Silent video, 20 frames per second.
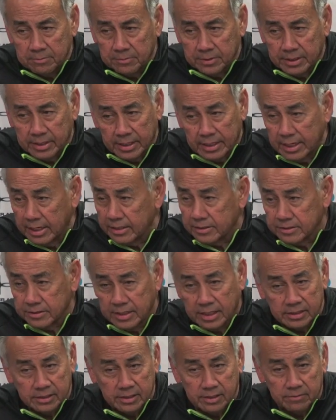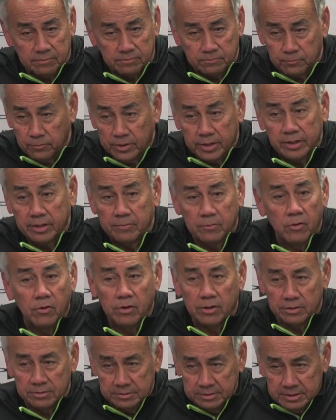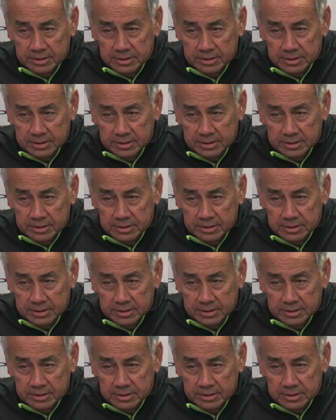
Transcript: but that's not their way anymore.